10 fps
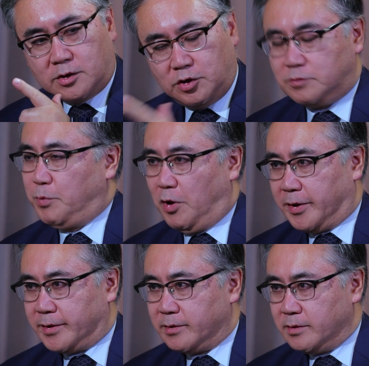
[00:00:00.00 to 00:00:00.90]
Good
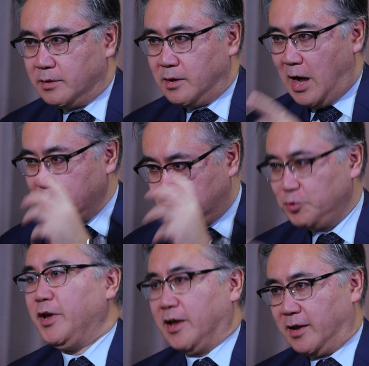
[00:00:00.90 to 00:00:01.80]
point. I'm
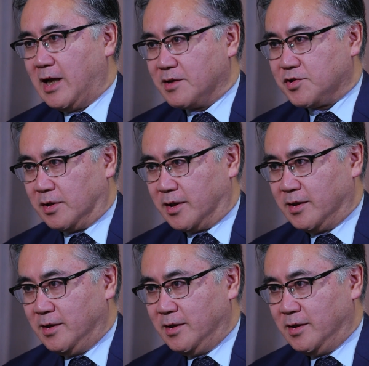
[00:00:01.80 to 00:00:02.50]
doing it, actually.